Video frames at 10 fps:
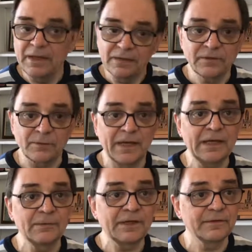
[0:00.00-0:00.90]
So
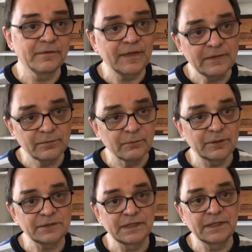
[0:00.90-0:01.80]
anyway, thanks for
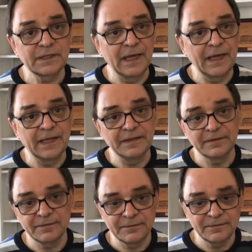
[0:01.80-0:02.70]
watching, and
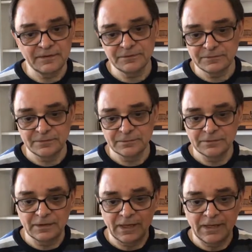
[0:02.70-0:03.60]
see you
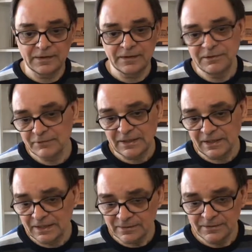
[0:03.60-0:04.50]
soon, and leave a
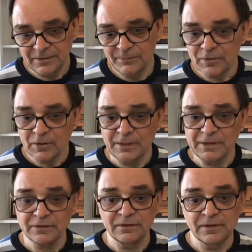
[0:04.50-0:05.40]
like, comment
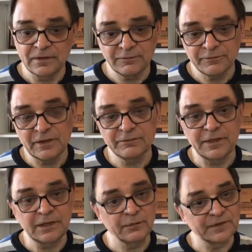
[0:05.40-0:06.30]
on it if you have
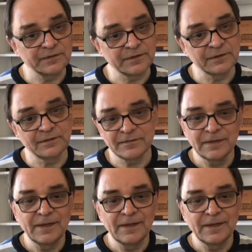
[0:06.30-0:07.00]
any questions,